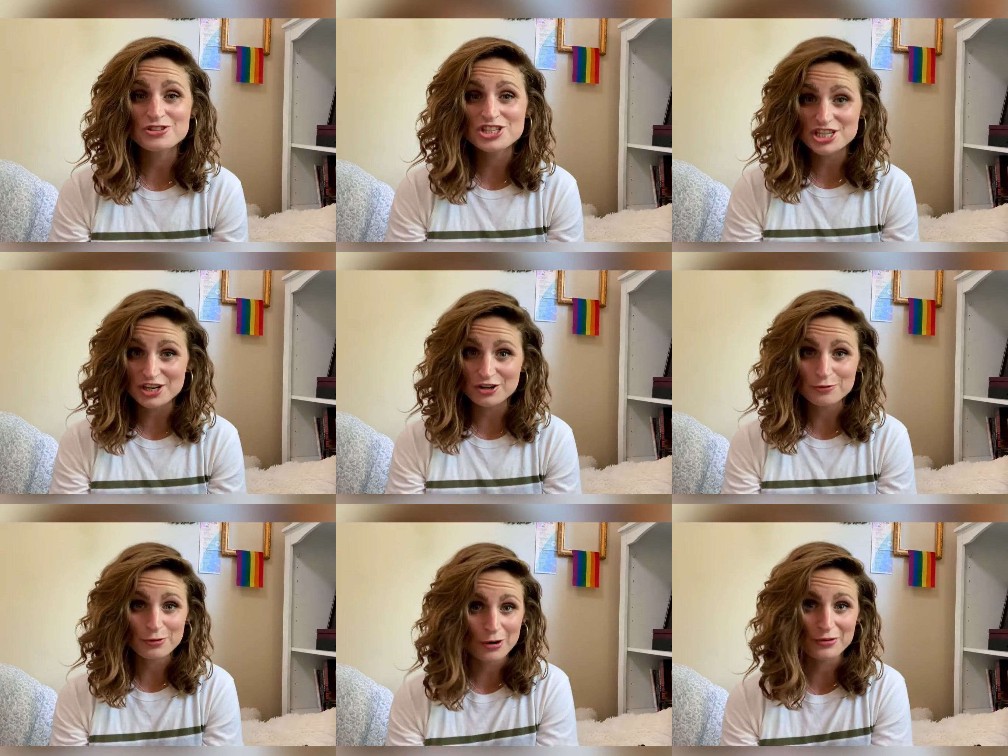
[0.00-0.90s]
she, her
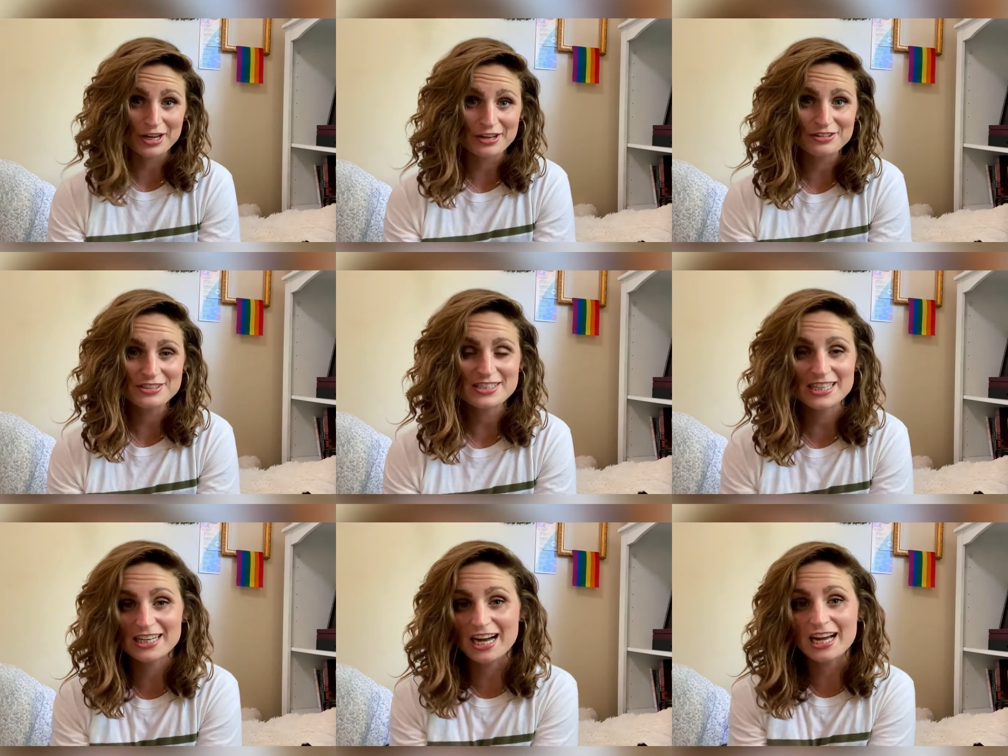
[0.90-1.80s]
pronouns,
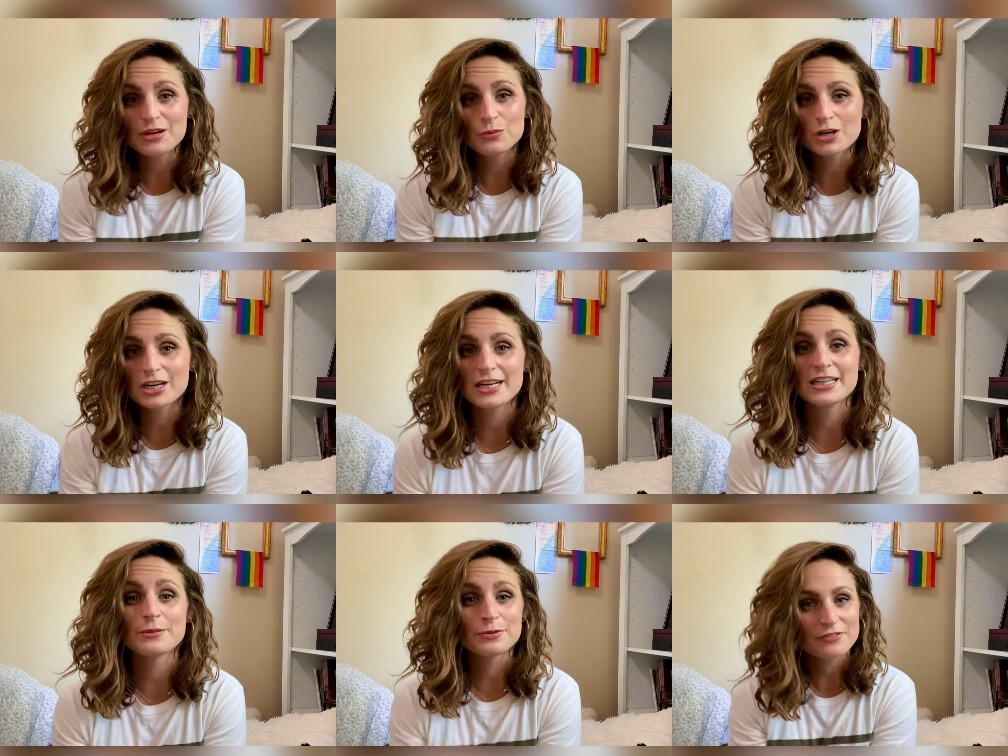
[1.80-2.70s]
and I work in
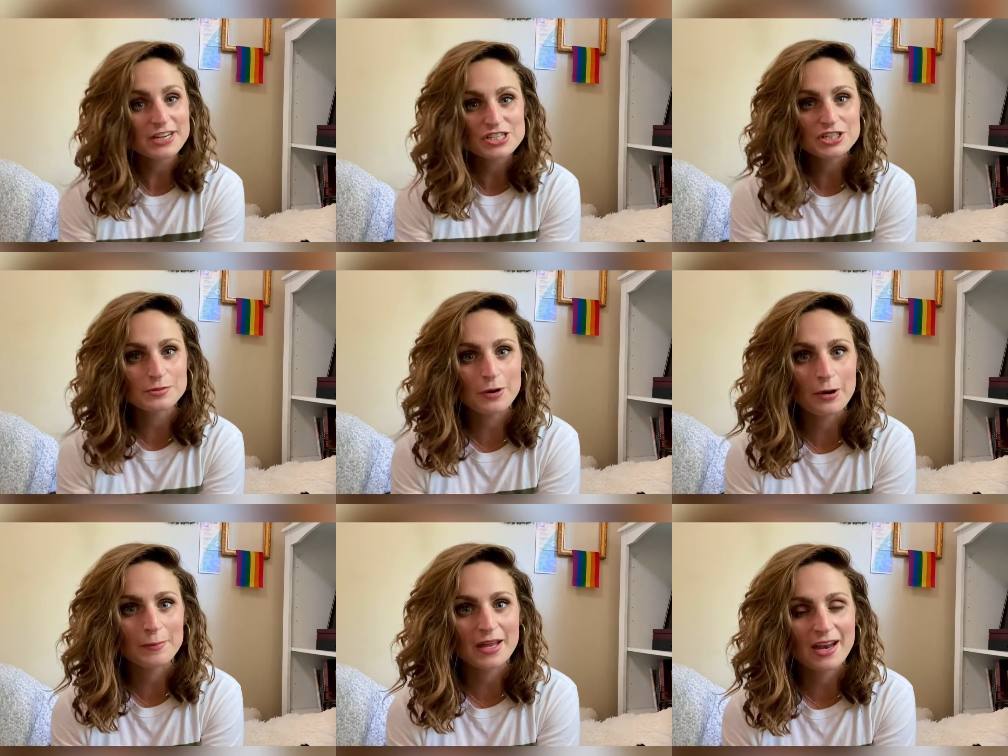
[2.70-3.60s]
the prevention
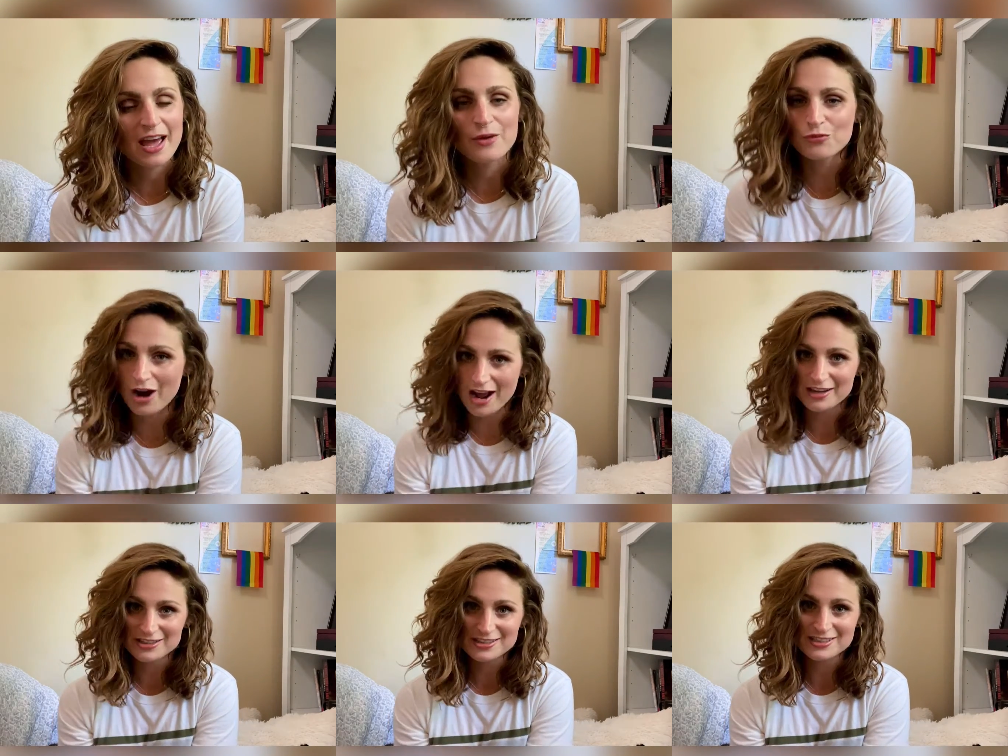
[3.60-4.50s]
department at
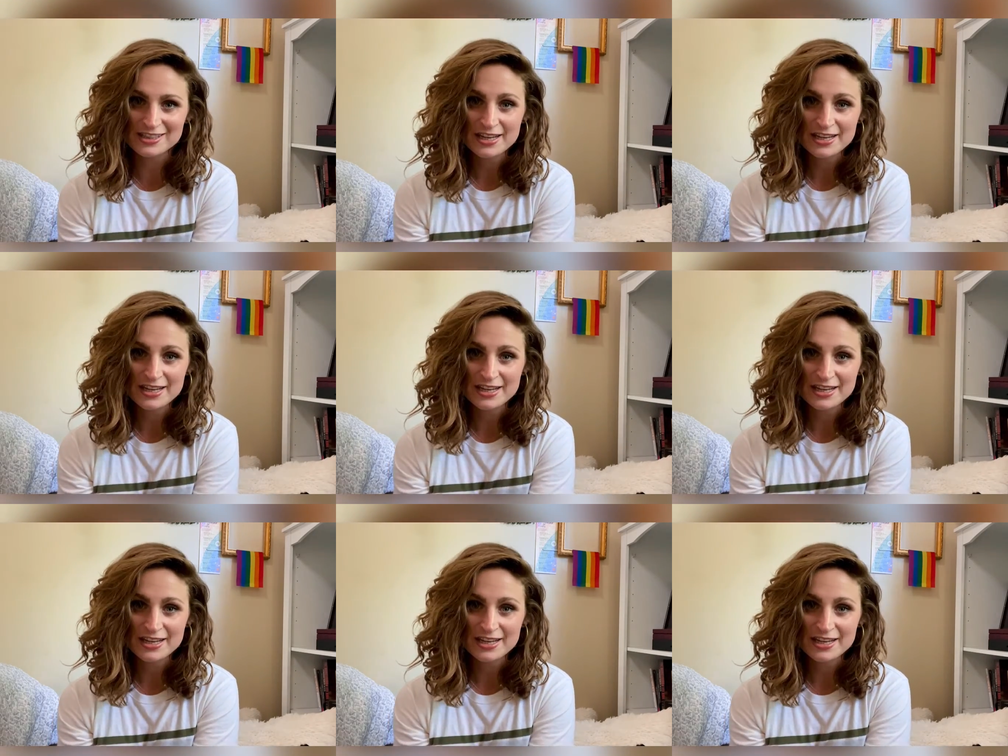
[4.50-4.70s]
RISE.